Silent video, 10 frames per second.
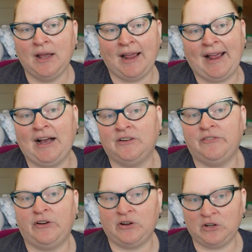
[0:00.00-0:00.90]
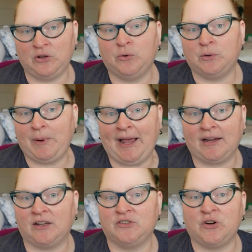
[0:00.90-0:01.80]
have your
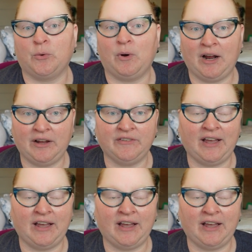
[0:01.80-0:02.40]
package arrive